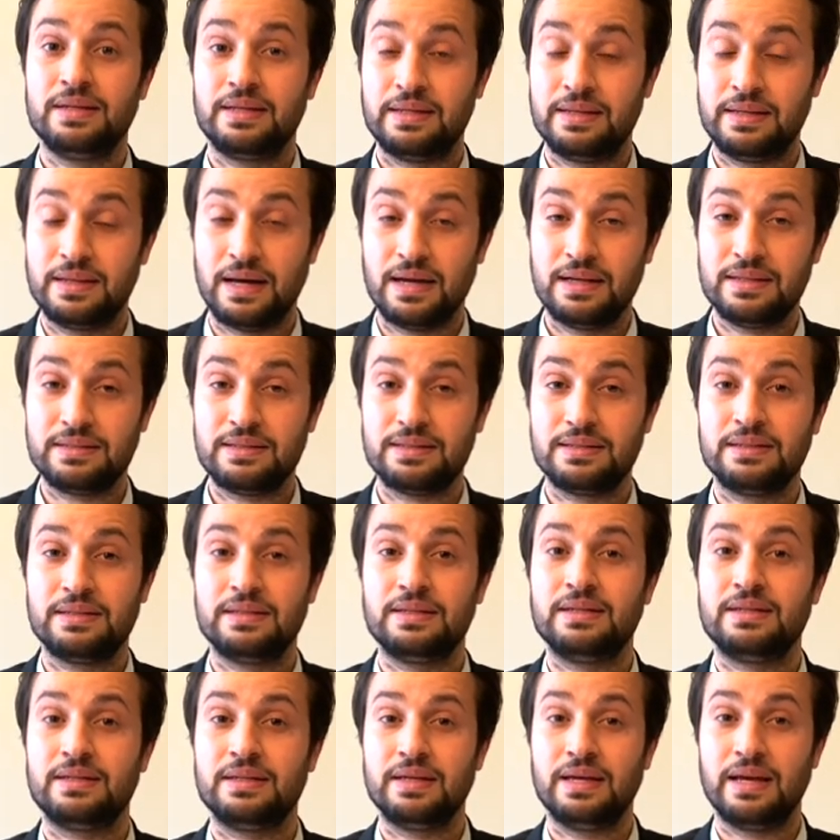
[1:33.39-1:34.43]
not,
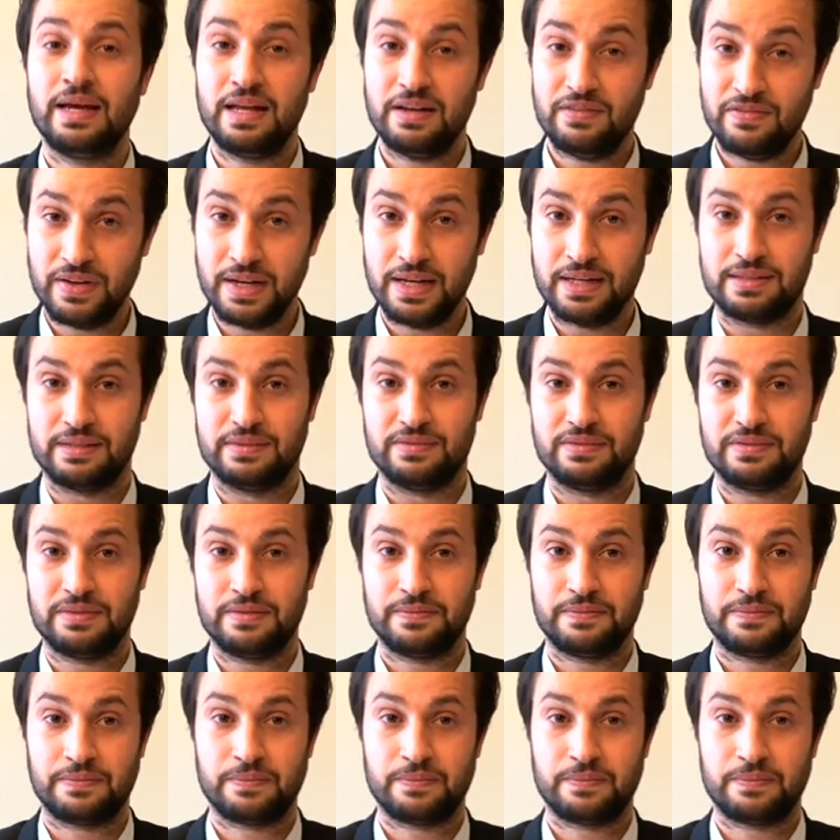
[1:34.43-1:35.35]
infinitive.